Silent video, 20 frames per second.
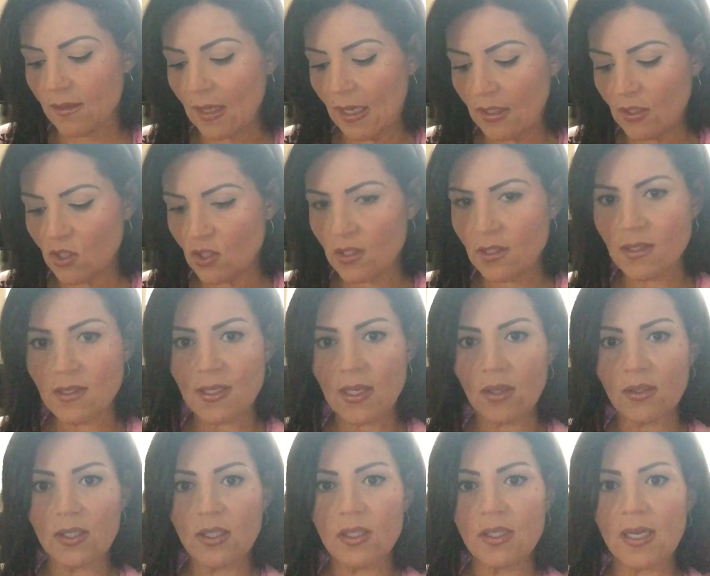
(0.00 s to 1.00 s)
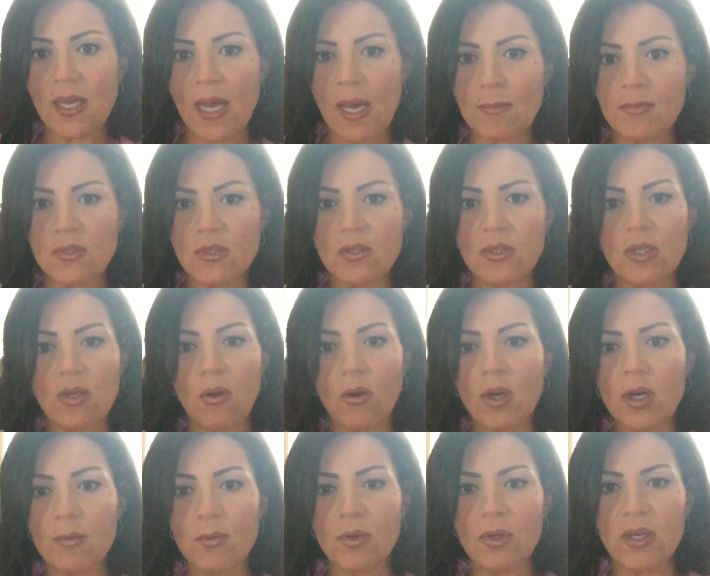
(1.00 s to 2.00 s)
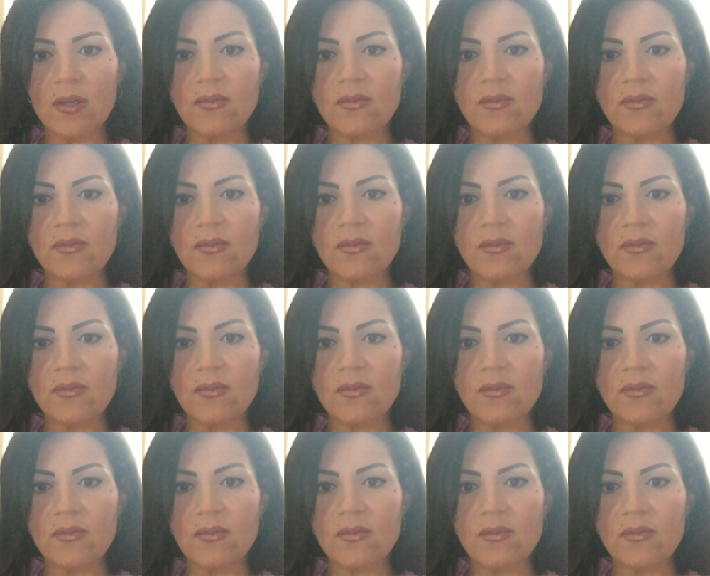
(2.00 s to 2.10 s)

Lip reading: that just sounded absolutely horrible.